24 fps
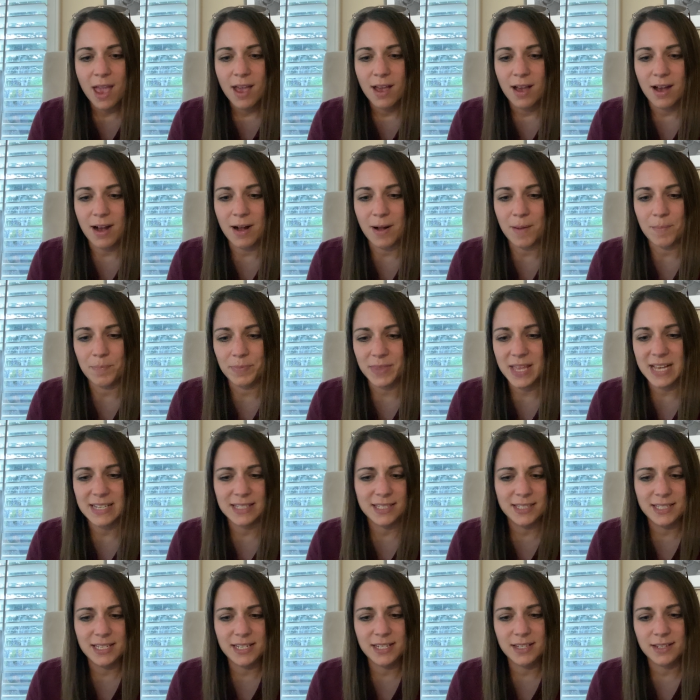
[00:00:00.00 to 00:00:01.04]
That
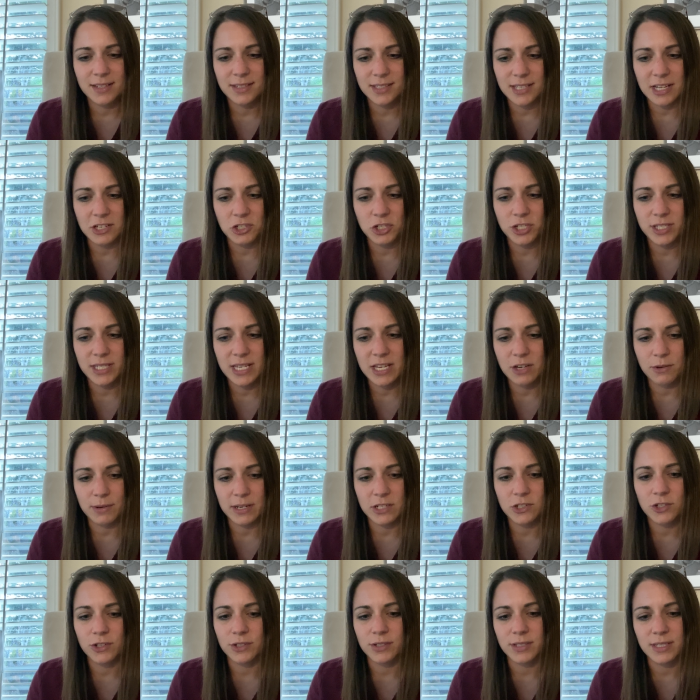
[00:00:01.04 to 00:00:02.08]
such sea
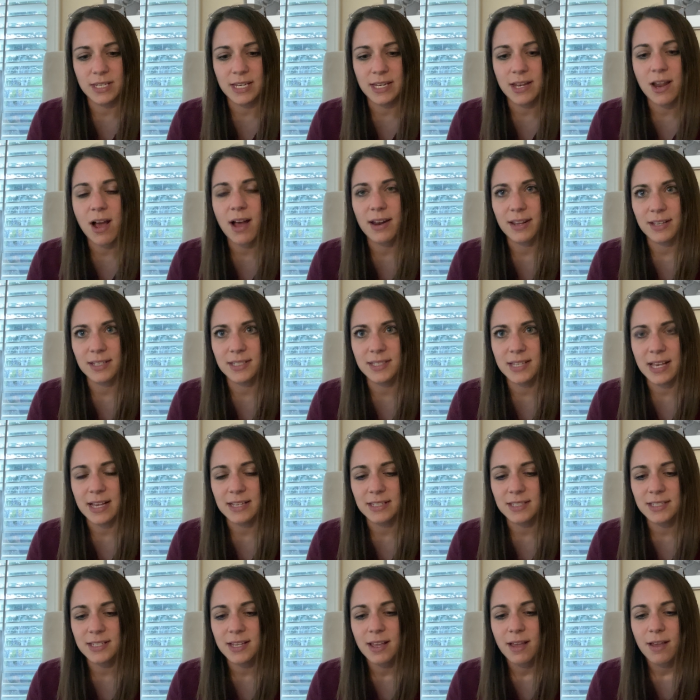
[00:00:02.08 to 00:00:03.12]
creatures did not
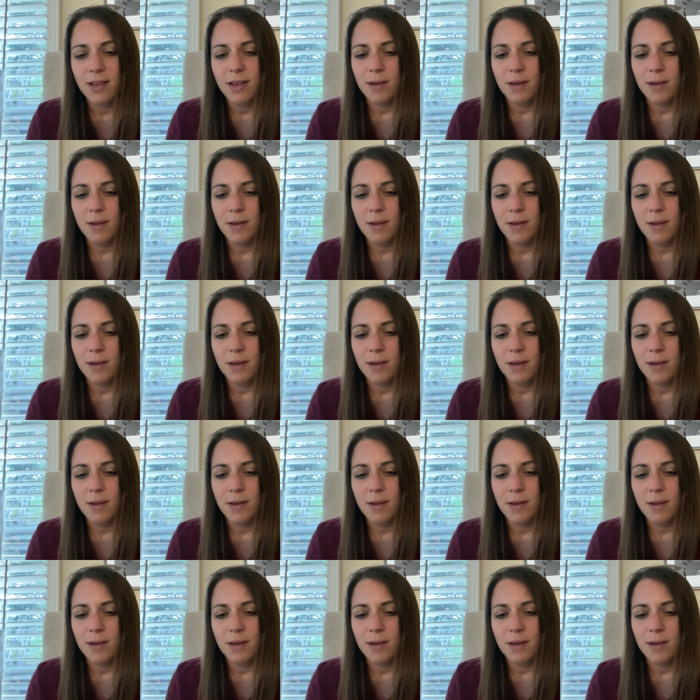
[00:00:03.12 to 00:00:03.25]
exist.